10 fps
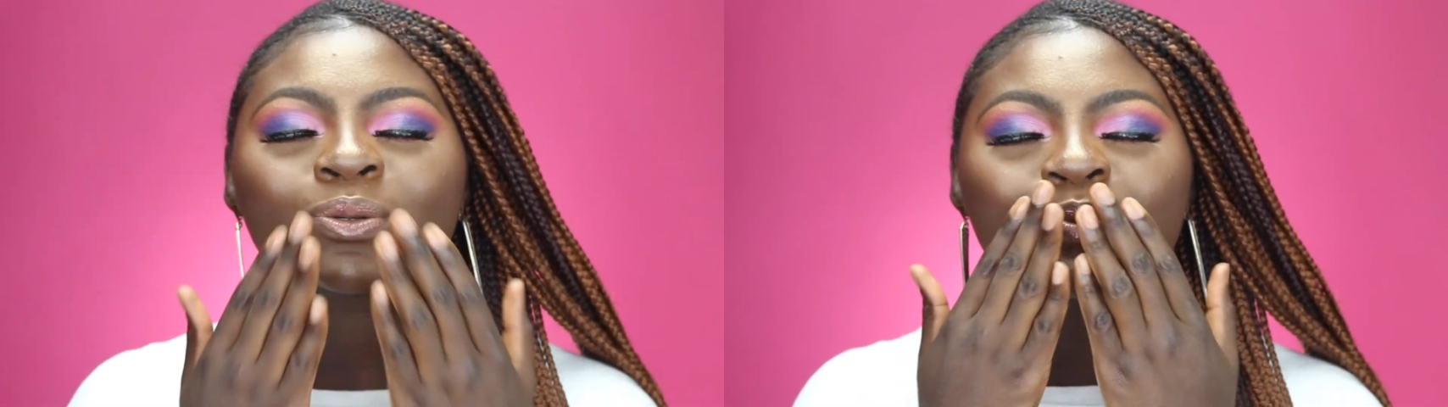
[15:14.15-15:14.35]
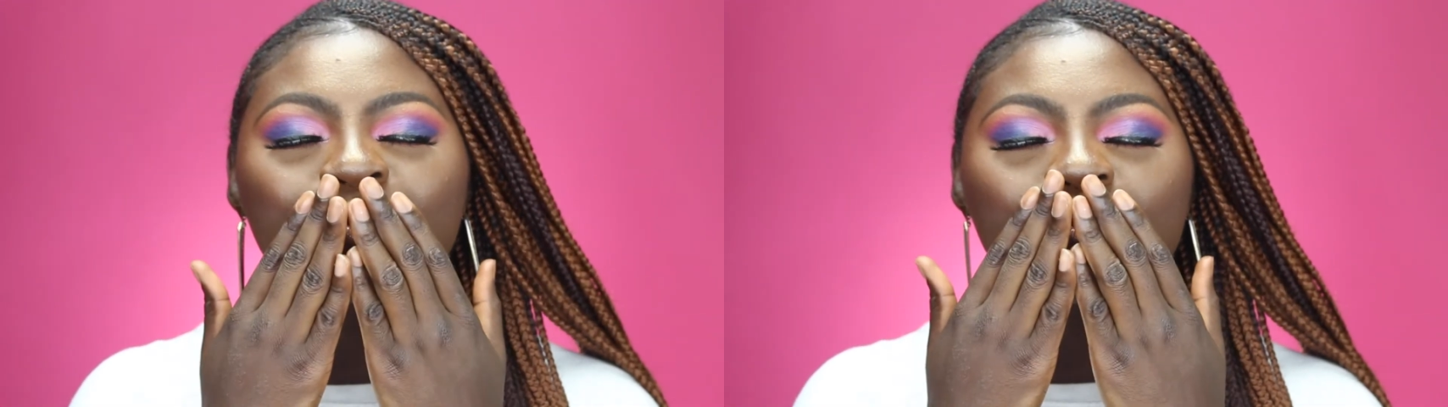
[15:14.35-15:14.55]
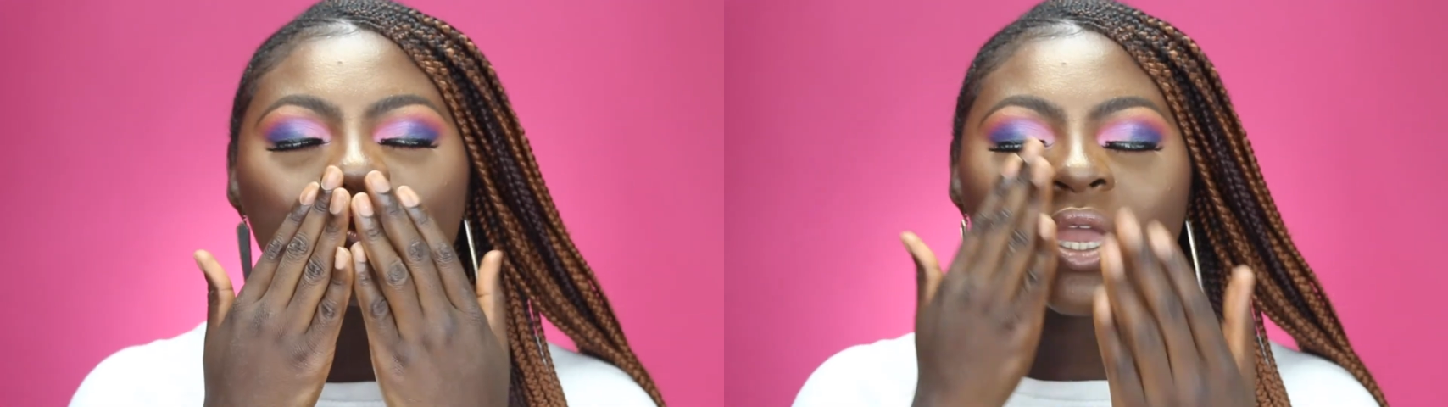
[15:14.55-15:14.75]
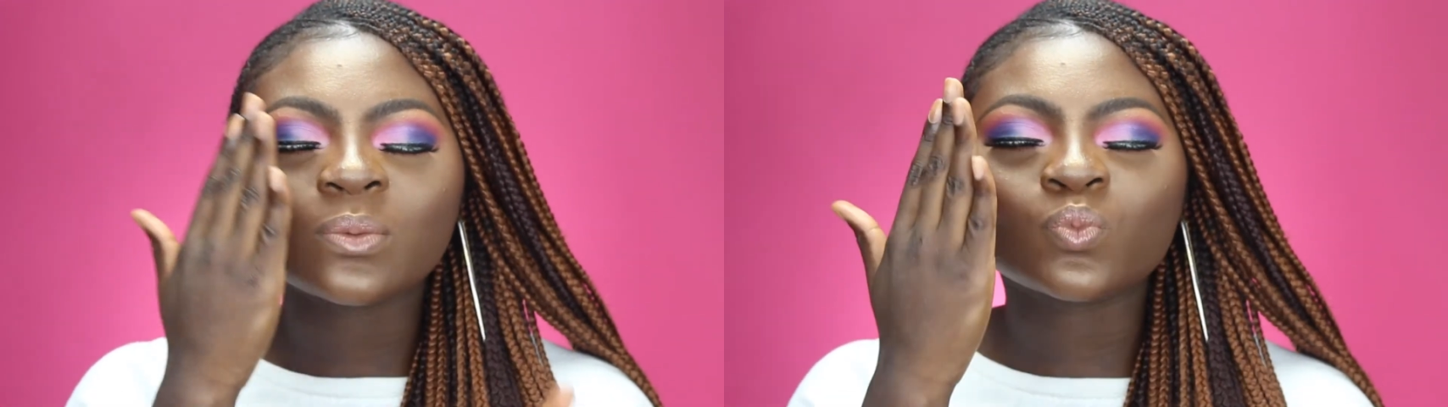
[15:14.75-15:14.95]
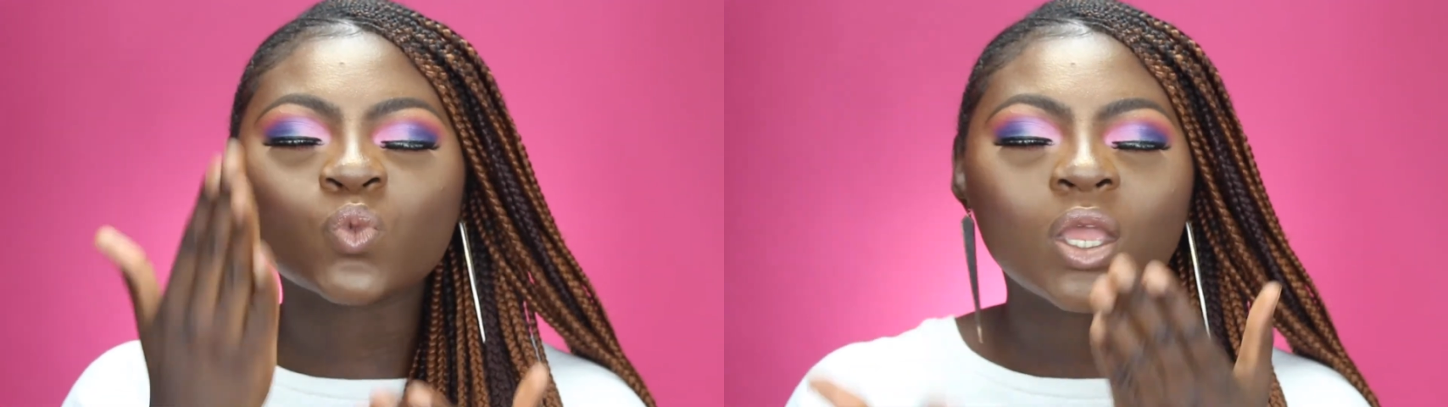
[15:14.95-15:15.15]

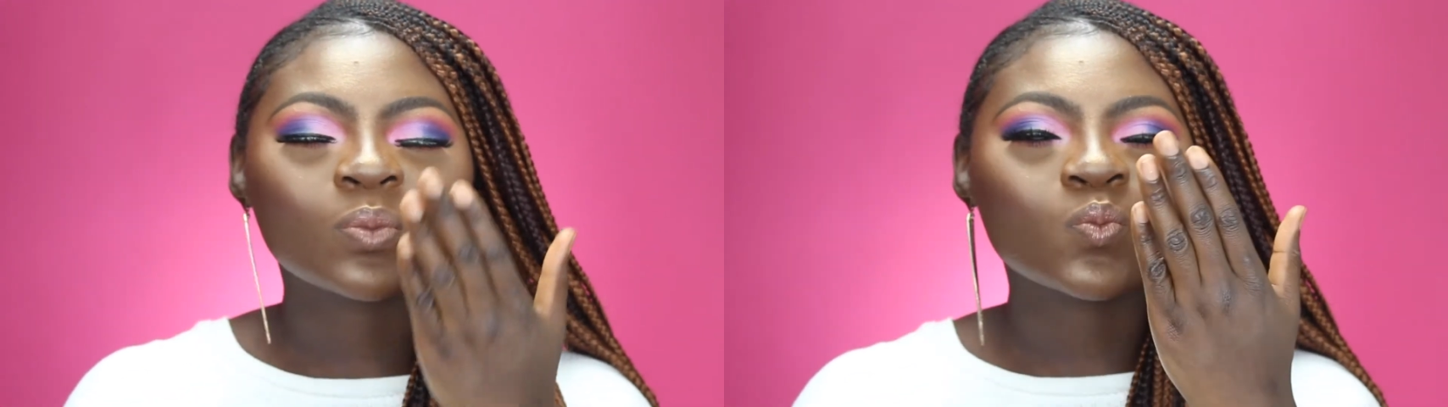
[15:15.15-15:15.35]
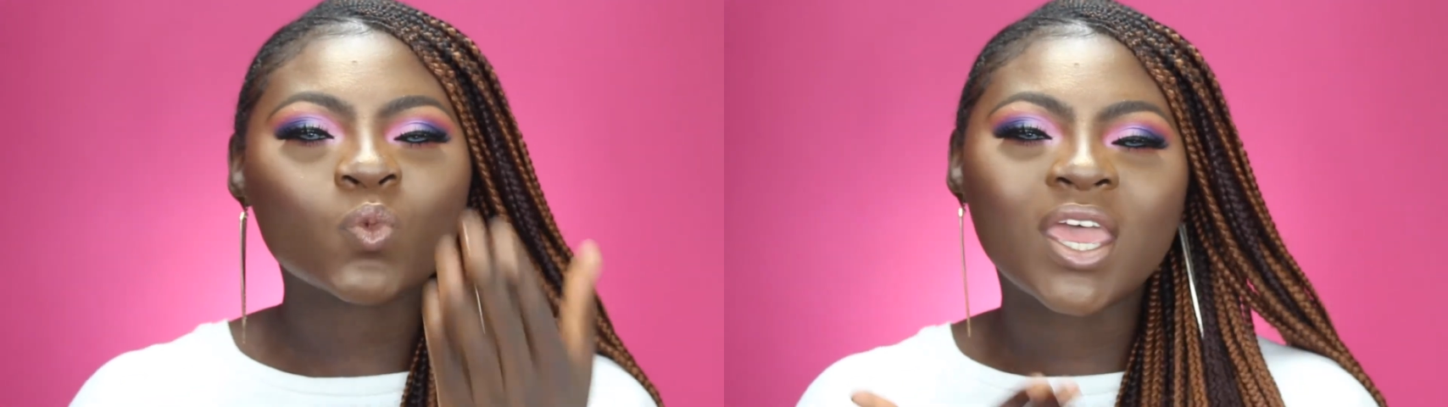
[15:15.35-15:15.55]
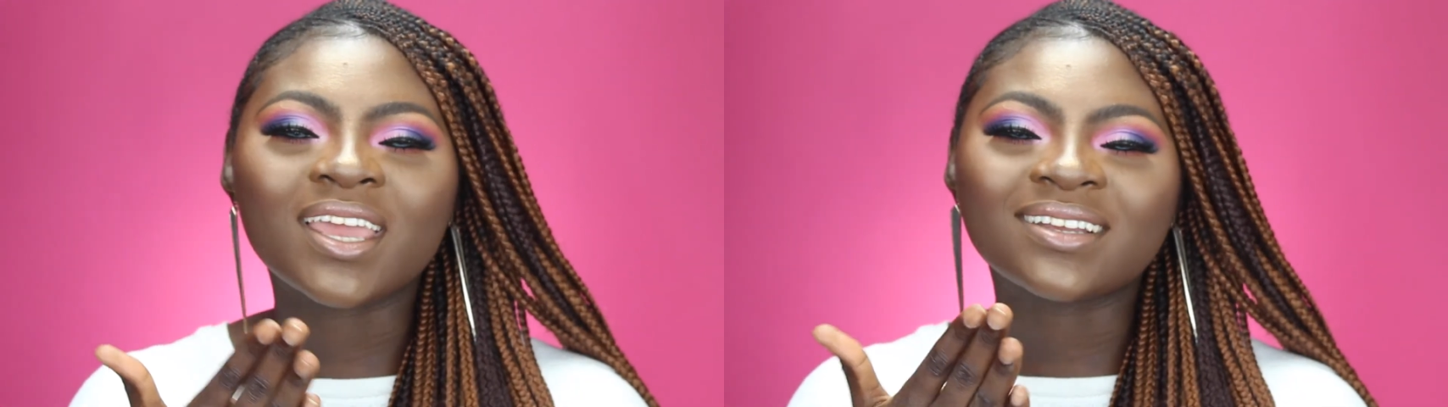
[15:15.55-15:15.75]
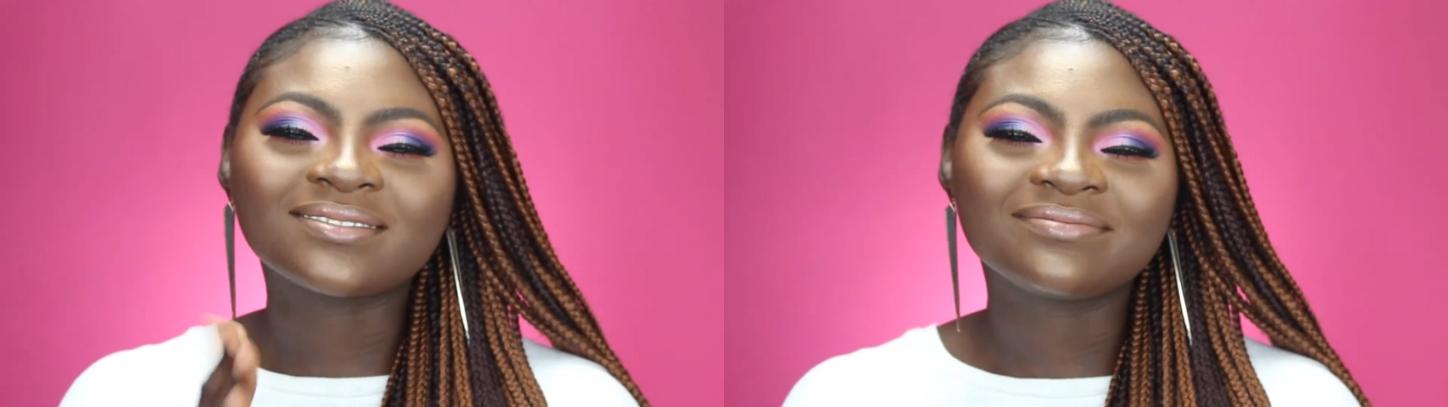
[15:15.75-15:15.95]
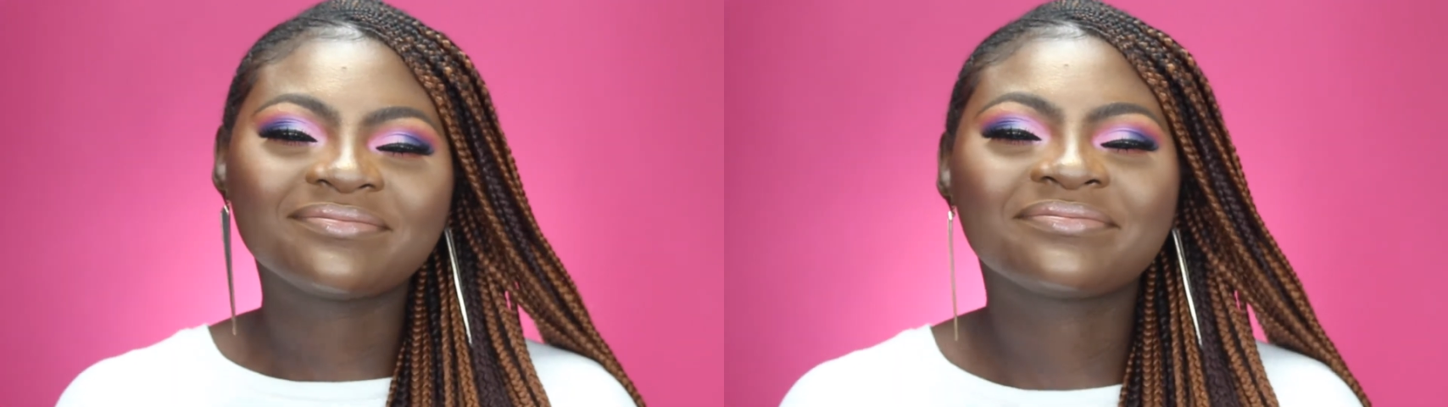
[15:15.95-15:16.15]
Mwah, mwah,